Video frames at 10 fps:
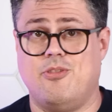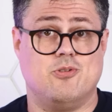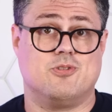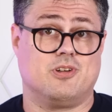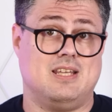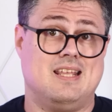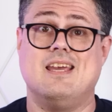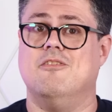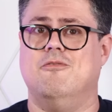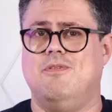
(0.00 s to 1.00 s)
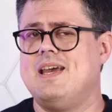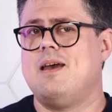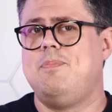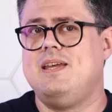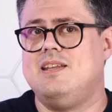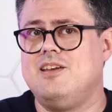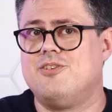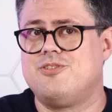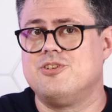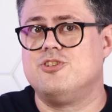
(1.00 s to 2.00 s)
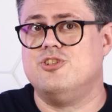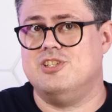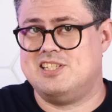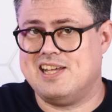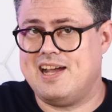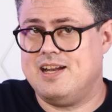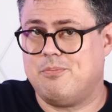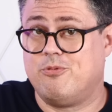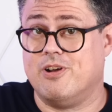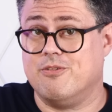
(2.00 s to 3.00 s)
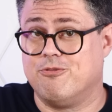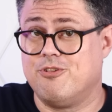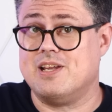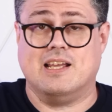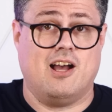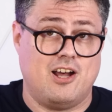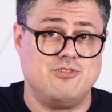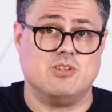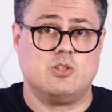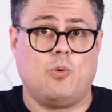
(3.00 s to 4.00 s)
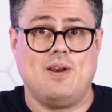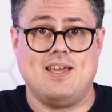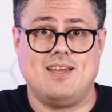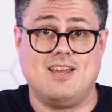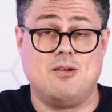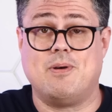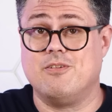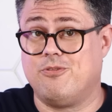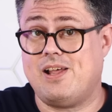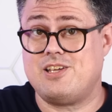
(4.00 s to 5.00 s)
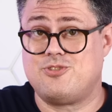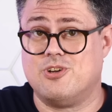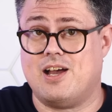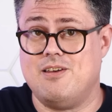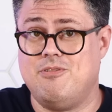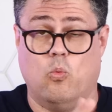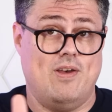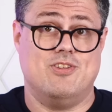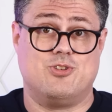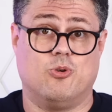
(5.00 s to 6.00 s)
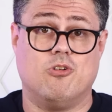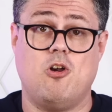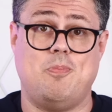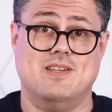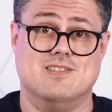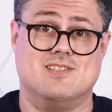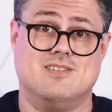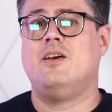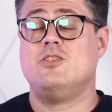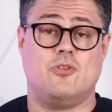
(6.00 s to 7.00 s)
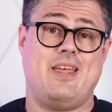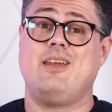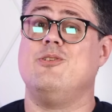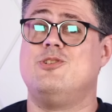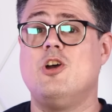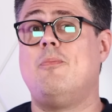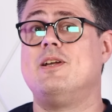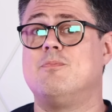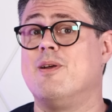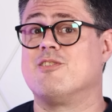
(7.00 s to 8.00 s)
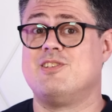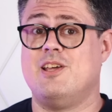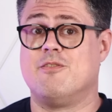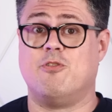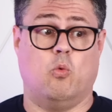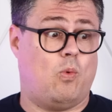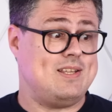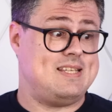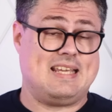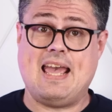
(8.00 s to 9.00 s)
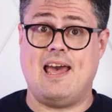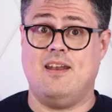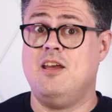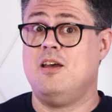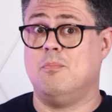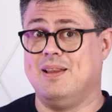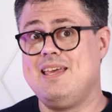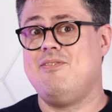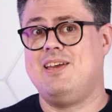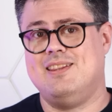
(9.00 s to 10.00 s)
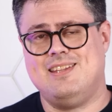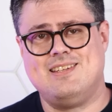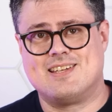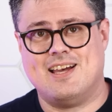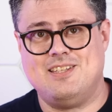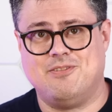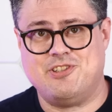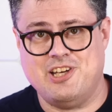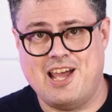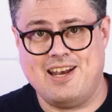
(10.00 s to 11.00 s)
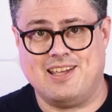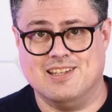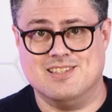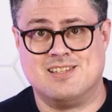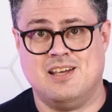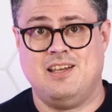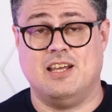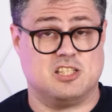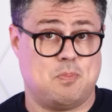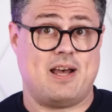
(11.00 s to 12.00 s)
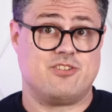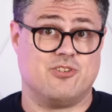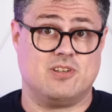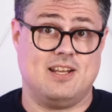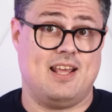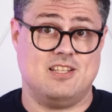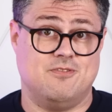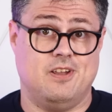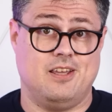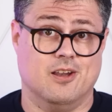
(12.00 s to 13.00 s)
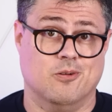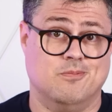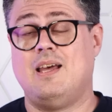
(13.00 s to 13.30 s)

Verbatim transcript: Those looking to get VIP deals should sign up for a free 128 gigabyte flash drive when the store opens. So thank you so much Micro Center for once again believing in these kinds of shenanigans and sponsoring today's video.